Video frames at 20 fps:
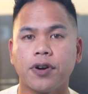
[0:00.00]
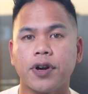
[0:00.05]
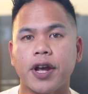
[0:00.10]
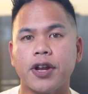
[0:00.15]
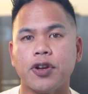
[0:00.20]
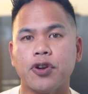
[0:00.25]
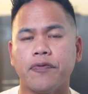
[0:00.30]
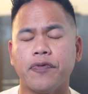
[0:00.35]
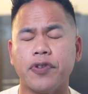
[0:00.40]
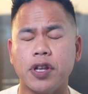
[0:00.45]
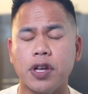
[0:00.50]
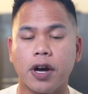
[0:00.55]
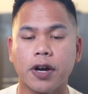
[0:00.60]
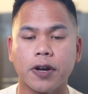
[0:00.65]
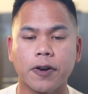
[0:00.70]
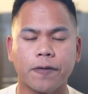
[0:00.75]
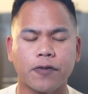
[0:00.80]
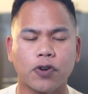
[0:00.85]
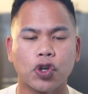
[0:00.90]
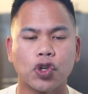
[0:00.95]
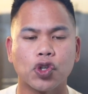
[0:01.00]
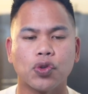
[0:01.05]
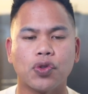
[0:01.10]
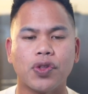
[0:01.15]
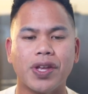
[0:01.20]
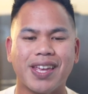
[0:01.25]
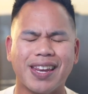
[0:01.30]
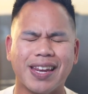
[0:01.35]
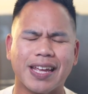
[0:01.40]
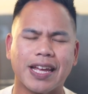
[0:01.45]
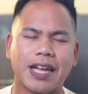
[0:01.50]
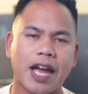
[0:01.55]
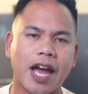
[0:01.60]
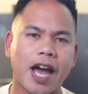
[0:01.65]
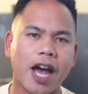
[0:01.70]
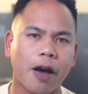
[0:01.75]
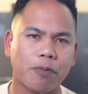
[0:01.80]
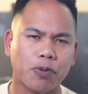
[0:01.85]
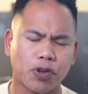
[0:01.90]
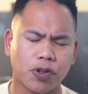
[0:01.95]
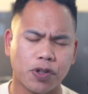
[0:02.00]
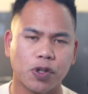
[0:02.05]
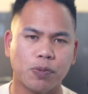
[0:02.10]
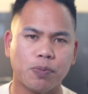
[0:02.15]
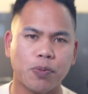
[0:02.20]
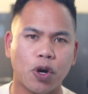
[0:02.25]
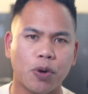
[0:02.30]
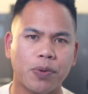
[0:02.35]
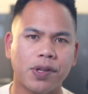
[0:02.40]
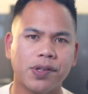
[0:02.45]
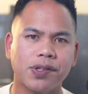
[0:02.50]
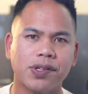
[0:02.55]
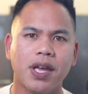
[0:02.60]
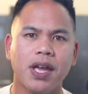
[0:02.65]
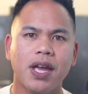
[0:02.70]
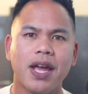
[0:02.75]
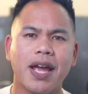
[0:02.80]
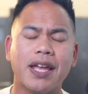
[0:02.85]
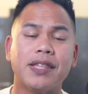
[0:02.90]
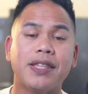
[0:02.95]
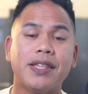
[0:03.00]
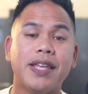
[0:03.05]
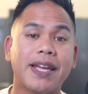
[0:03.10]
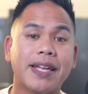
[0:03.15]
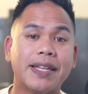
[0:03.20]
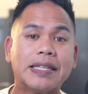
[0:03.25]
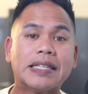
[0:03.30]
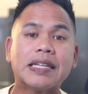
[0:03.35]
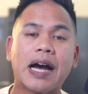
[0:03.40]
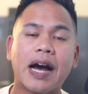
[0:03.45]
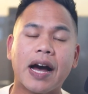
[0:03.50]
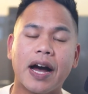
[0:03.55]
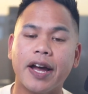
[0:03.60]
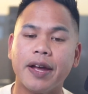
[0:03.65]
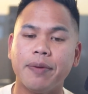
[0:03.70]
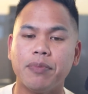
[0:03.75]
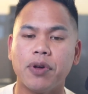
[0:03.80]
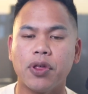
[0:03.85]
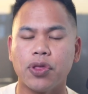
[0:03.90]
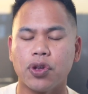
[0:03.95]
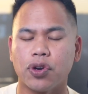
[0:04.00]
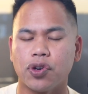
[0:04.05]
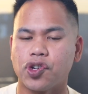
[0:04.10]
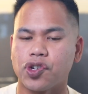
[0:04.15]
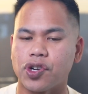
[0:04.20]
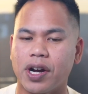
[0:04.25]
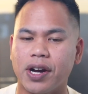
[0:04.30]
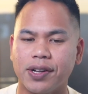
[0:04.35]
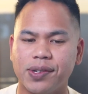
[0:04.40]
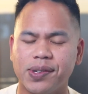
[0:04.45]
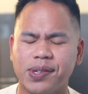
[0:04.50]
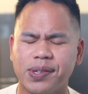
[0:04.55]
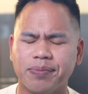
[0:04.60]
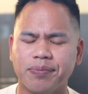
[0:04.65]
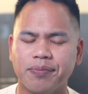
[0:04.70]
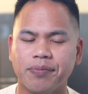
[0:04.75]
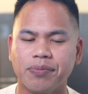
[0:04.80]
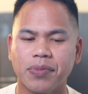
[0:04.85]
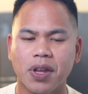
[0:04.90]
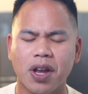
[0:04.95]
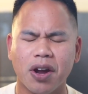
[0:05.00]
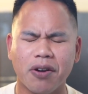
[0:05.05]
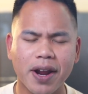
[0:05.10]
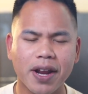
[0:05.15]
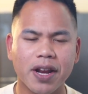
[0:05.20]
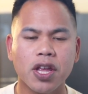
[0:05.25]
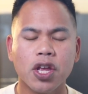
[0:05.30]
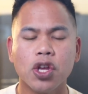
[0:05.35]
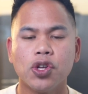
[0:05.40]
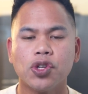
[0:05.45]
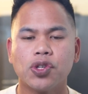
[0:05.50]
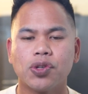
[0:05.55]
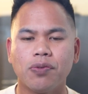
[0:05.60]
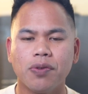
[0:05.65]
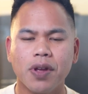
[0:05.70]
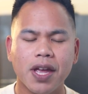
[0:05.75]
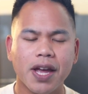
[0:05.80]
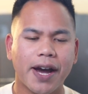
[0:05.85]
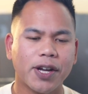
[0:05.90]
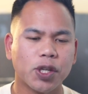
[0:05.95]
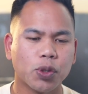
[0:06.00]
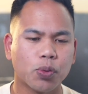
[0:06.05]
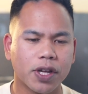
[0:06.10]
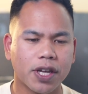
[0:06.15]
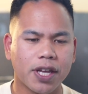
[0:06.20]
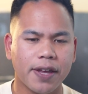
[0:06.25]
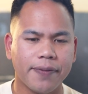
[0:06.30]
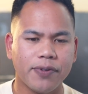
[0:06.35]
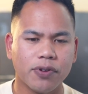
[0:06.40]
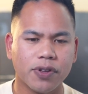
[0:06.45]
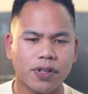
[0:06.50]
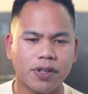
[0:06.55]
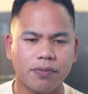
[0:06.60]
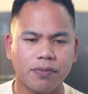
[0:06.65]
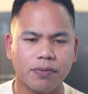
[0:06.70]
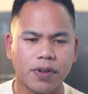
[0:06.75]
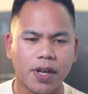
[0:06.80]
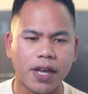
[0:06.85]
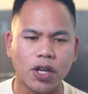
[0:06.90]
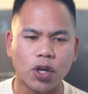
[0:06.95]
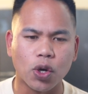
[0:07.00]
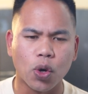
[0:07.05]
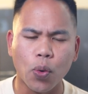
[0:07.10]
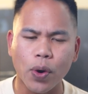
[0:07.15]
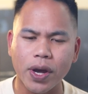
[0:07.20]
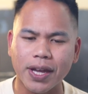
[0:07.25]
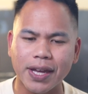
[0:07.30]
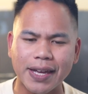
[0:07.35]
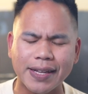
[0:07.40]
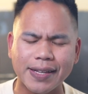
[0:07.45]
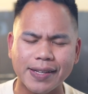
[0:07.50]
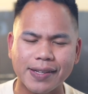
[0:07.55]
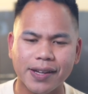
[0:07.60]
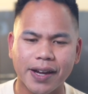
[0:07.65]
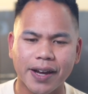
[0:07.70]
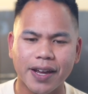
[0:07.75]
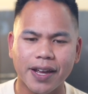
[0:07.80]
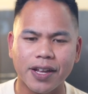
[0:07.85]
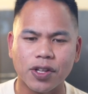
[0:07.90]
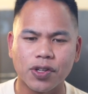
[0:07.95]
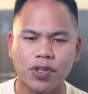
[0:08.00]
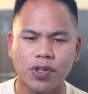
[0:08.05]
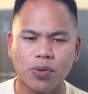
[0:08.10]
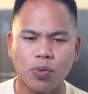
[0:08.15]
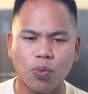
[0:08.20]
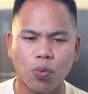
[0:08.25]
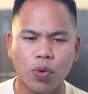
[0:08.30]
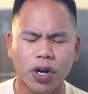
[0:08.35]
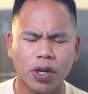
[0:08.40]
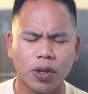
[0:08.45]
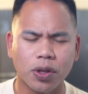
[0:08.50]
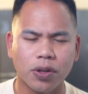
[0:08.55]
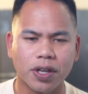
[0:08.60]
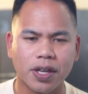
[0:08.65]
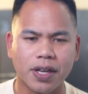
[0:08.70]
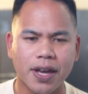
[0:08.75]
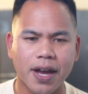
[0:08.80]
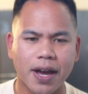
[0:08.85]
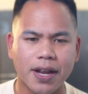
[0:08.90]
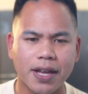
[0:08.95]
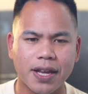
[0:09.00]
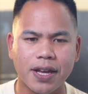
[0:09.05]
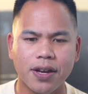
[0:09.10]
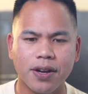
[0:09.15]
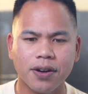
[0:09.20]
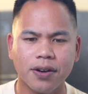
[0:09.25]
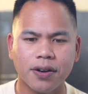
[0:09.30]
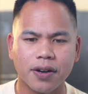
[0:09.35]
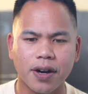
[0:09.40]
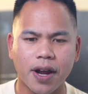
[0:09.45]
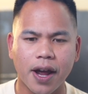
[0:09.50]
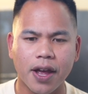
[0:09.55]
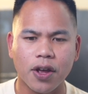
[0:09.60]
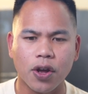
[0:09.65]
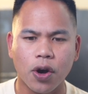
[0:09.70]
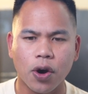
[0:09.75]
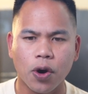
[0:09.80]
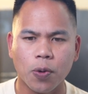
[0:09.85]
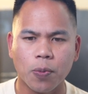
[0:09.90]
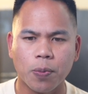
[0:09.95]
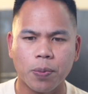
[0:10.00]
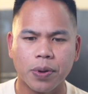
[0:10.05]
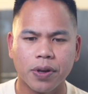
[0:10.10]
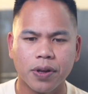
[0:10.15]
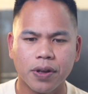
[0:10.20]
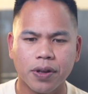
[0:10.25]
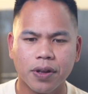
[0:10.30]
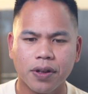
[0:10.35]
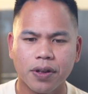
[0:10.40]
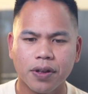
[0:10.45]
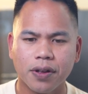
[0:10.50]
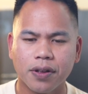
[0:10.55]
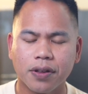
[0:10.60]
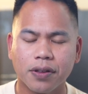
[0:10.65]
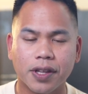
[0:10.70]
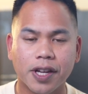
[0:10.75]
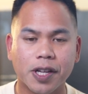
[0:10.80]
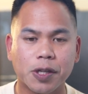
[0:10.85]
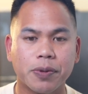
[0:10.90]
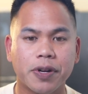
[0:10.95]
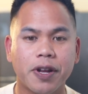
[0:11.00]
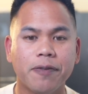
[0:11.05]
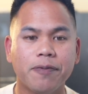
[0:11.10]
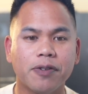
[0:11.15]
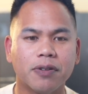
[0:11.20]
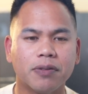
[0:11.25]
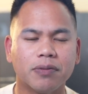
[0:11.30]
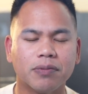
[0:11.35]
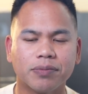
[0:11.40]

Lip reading: and your videographer so they can capture these moments and they can time their shots. All right, so I just want to give you a quick insight into what you're looking at here. I hope that's been helpful.